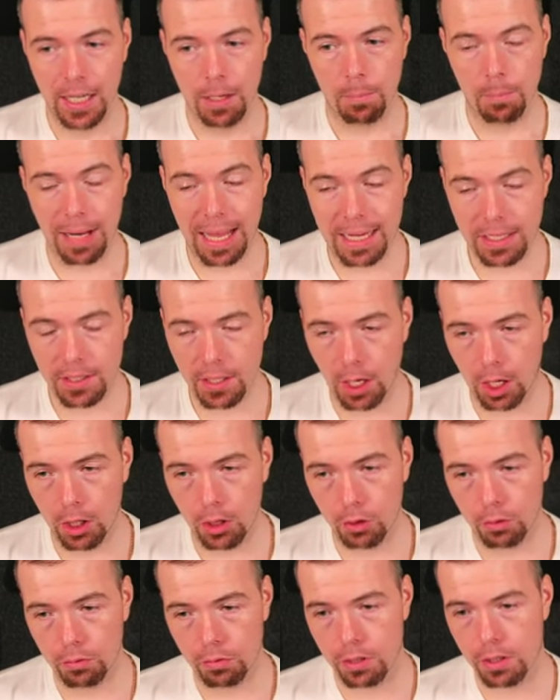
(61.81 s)
Play
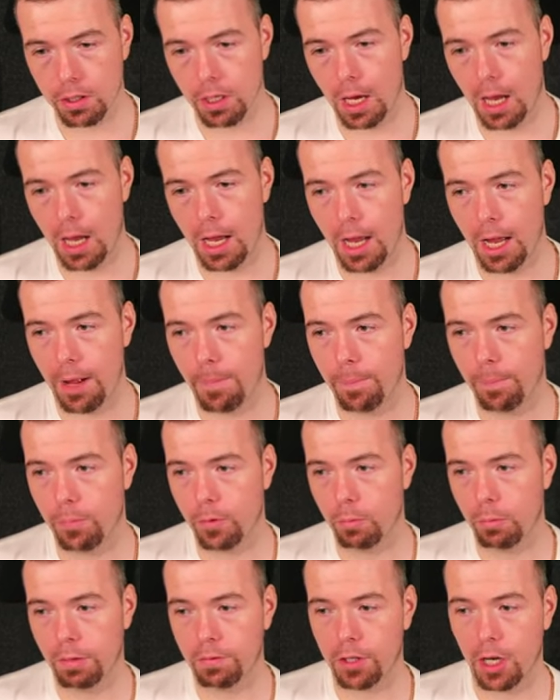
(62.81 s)
styles,
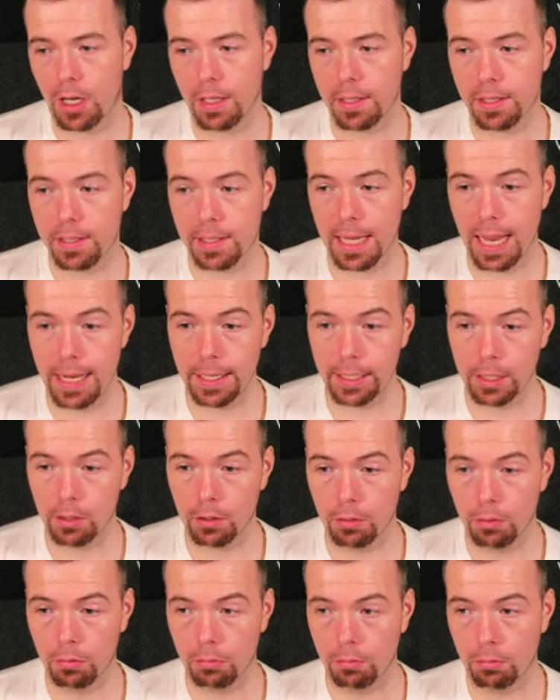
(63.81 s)
we've got
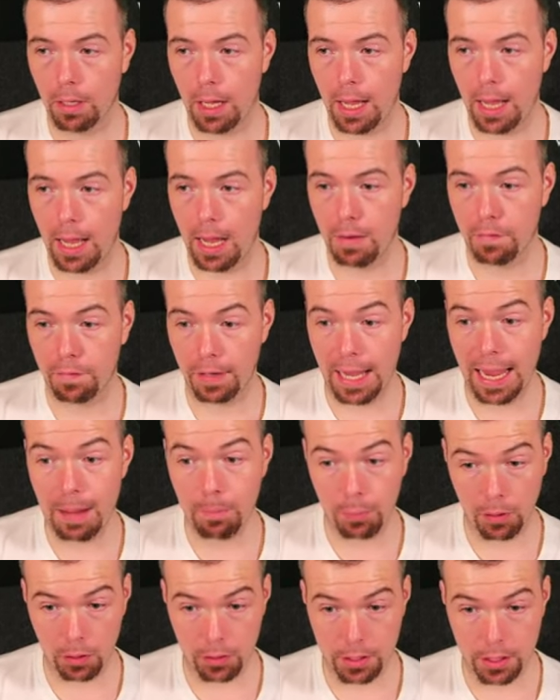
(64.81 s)
technical. Flair
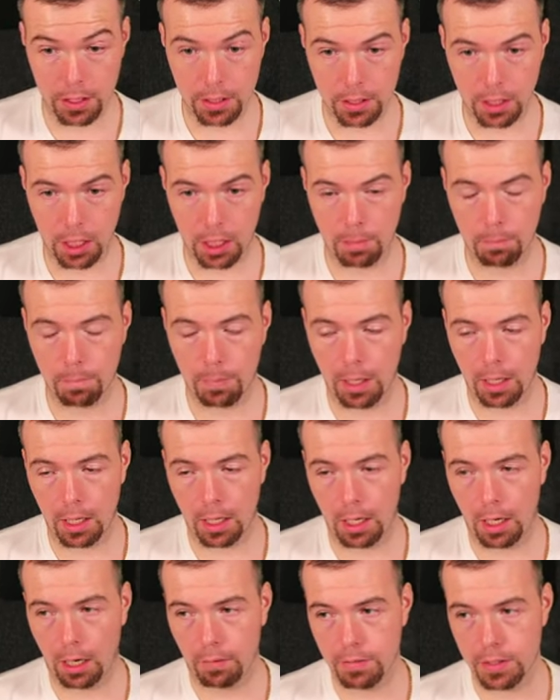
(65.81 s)
plus is
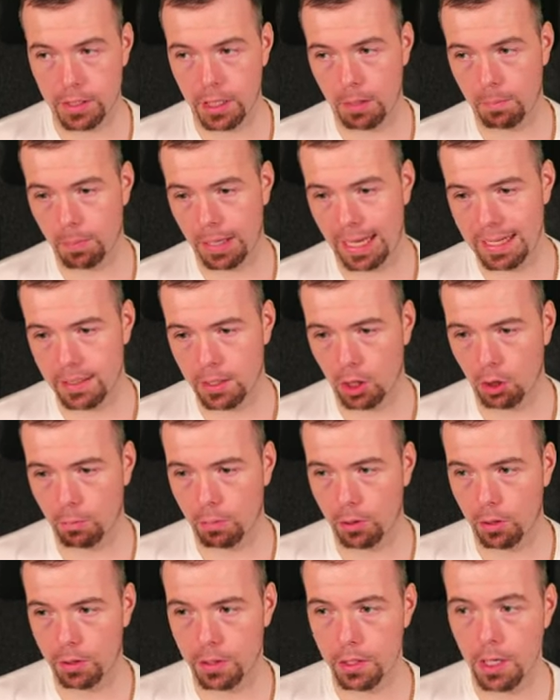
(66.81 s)
obviously a play style
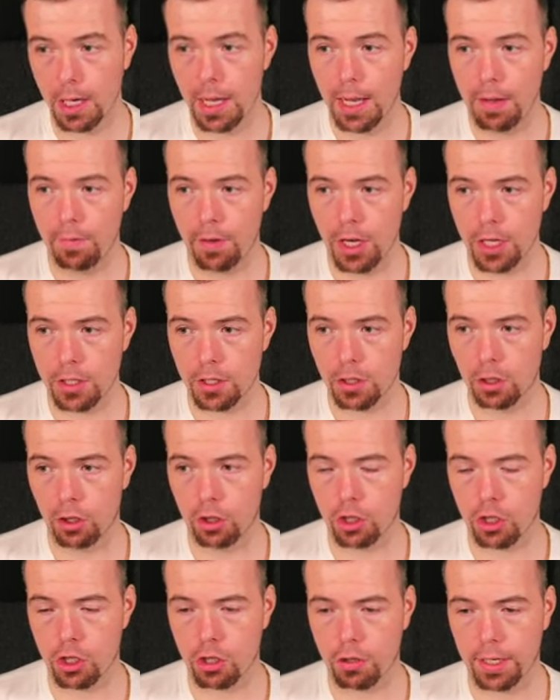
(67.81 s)
plus. First
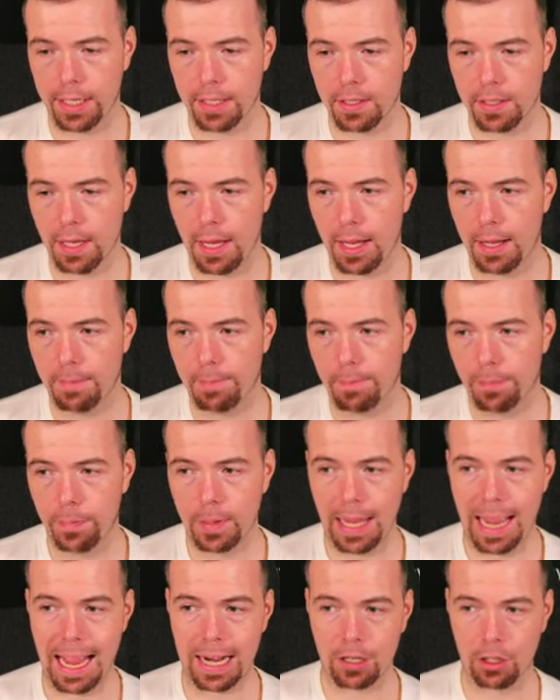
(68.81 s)
touch, trickster,
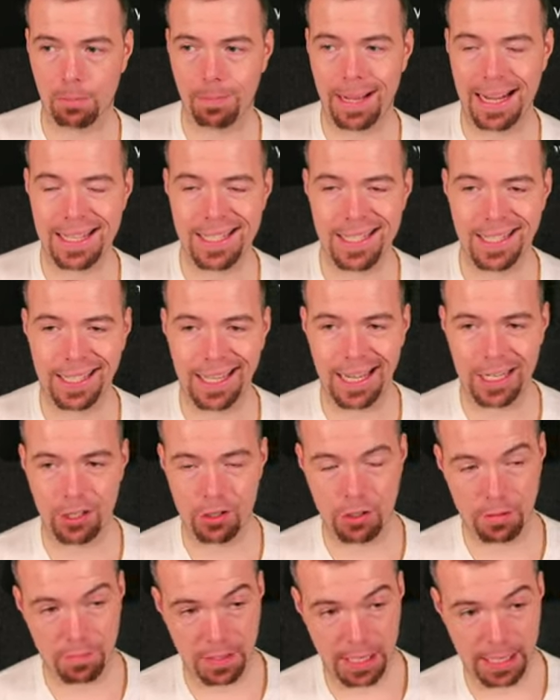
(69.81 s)
acrobatic, and
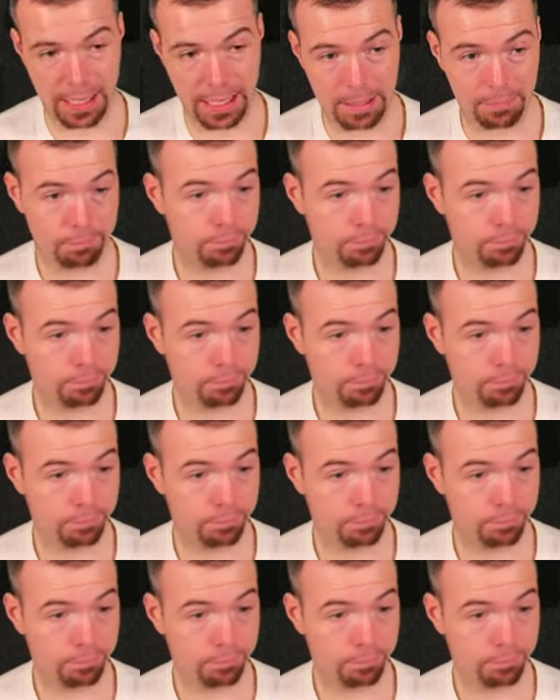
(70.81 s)
traveller.